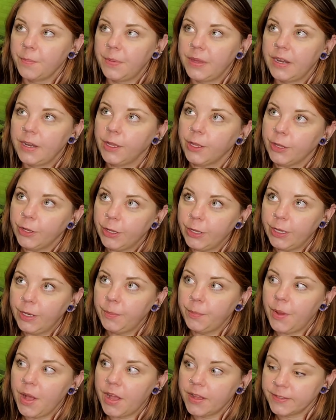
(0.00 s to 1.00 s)
but it
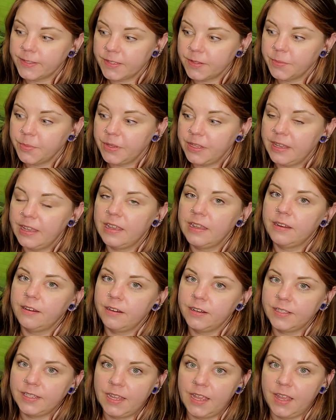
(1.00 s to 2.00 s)
could possibly
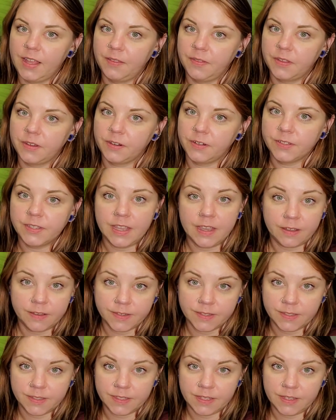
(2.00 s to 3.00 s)
irritate their
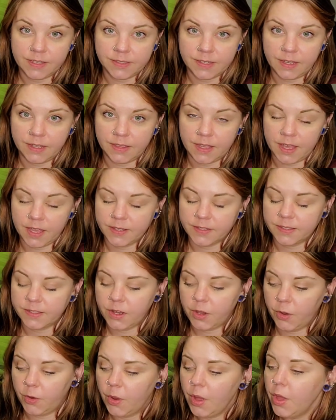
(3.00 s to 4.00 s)
scales and things like that.
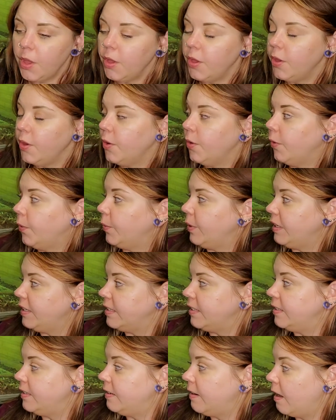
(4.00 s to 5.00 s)
So we
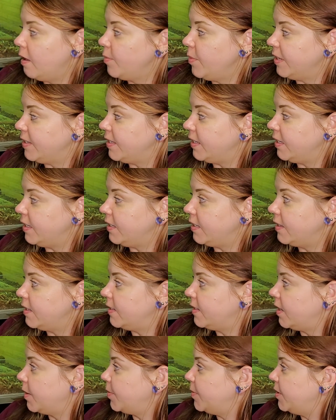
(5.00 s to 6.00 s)
did not mix it into the
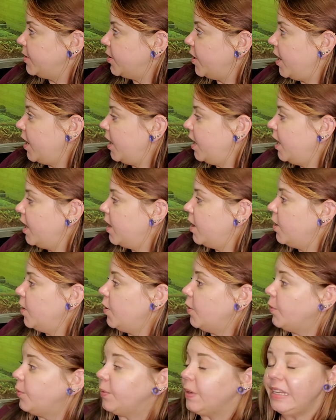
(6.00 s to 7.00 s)
substrate.
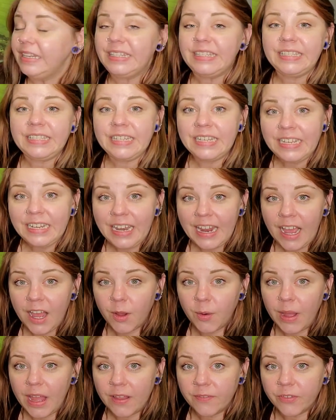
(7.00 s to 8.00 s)
We did,
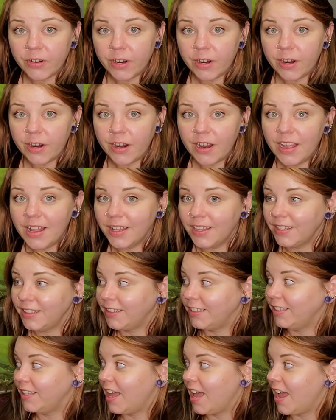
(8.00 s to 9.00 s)
however,
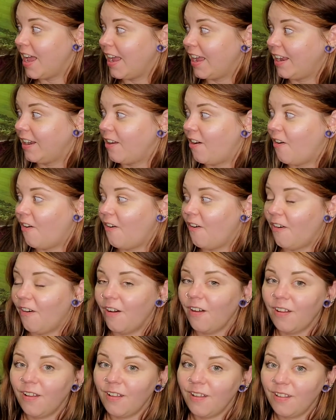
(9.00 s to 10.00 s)
line
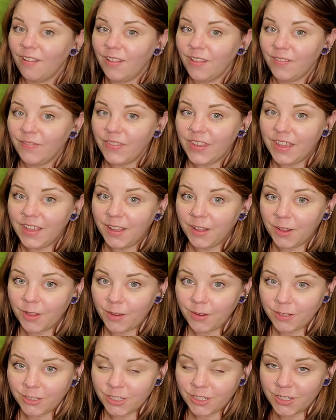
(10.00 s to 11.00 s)
all of the
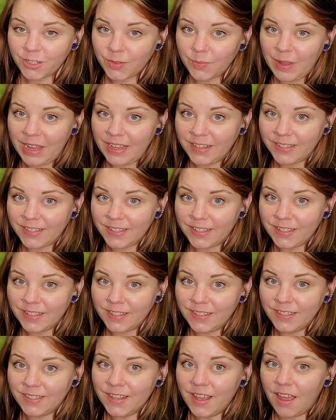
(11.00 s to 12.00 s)
enclosures
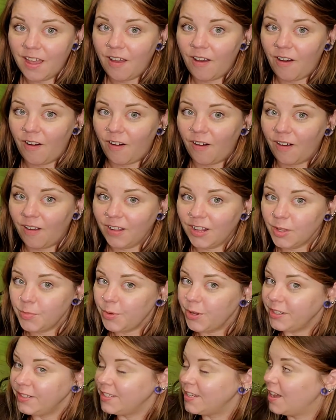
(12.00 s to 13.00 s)
bases, all up
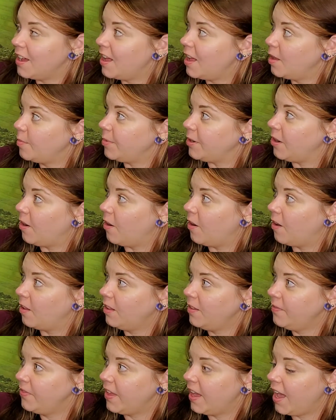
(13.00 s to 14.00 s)
on top and
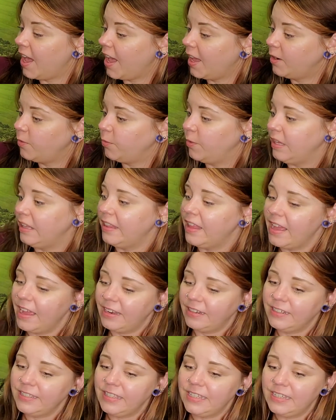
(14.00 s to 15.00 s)
all of that. We
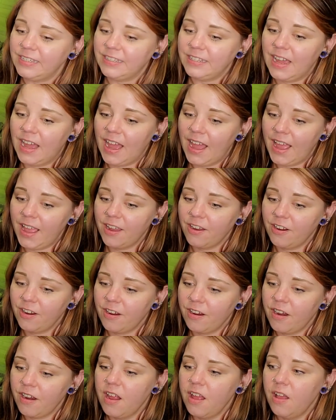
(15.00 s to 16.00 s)
lined the
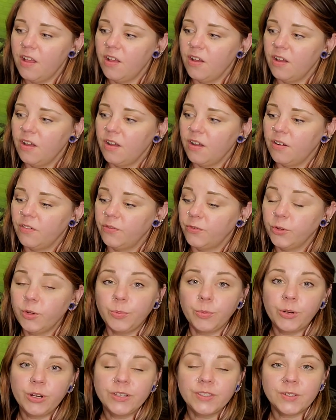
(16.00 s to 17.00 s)
entire
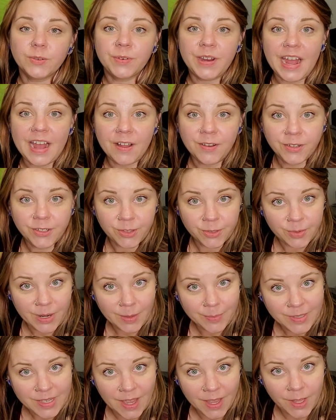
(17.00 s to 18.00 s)
floorboards around the
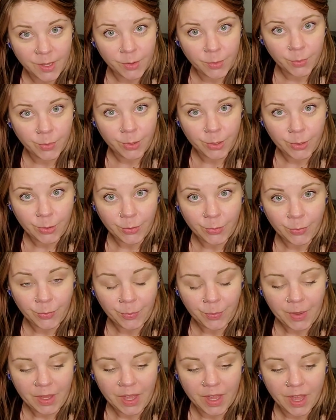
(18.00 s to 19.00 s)
reptile room.